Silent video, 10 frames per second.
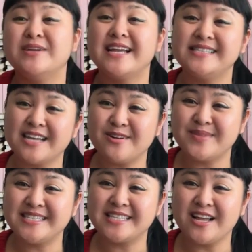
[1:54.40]
When I doubt
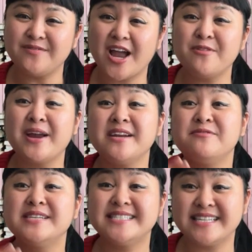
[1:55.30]
myself, I write
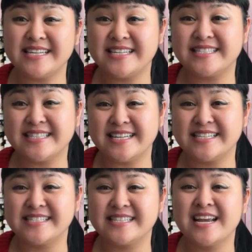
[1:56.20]
a resilience
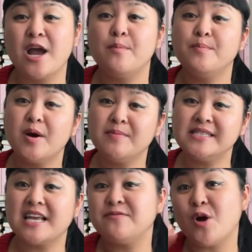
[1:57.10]
list.
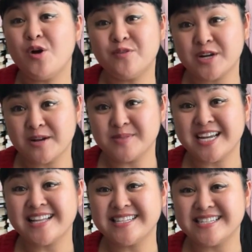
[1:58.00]
Moments I've overcome
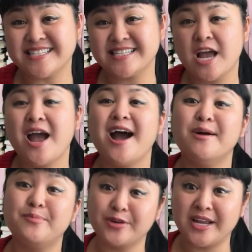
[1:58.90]
challenges, a
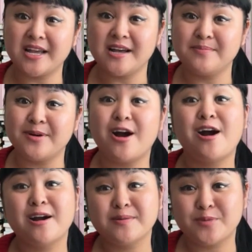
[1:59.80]
breakup, a
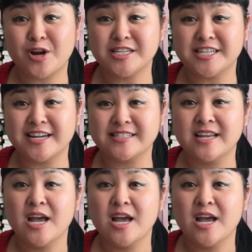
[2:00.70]
hard project,